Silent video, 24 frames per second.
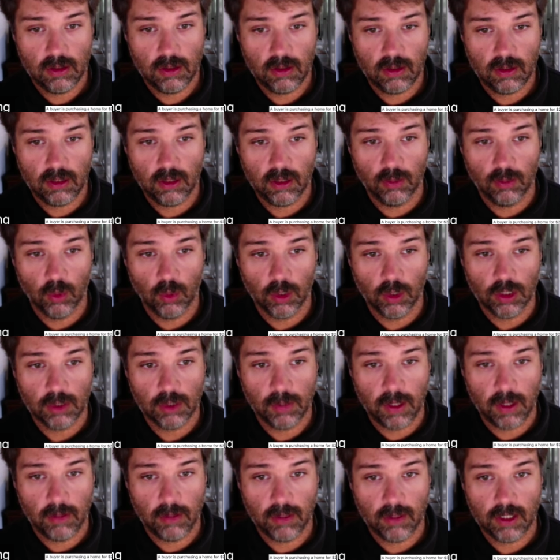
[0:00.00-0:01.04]
and your mortgage
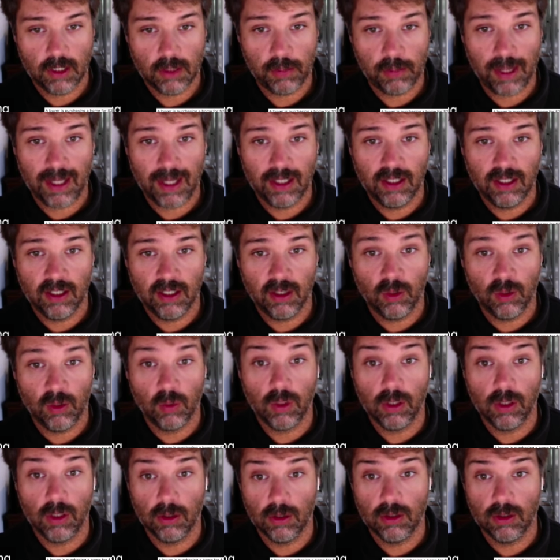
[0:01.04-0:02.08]
payment is paid in
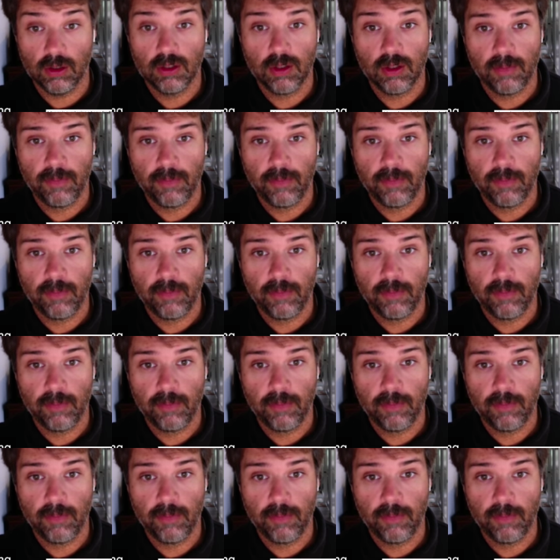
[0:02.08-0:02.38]
arrears.